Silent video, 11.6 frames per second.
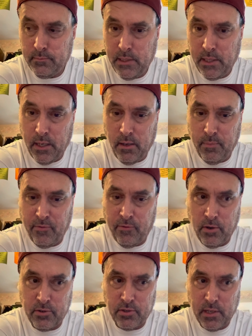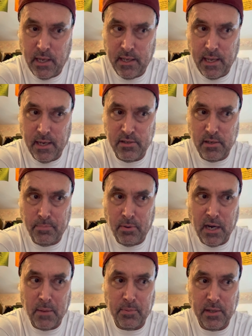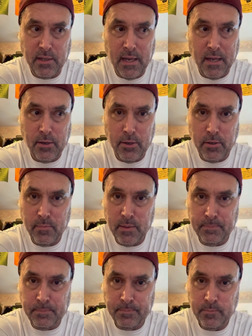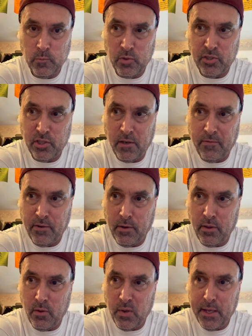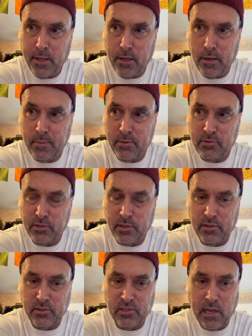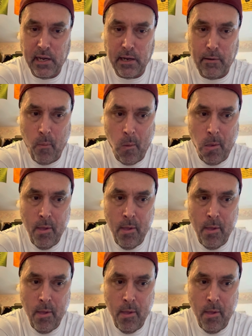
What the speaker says: you know, but fortunately I gauged it properly and got home and was surfing on the way home, and it was a little exciting.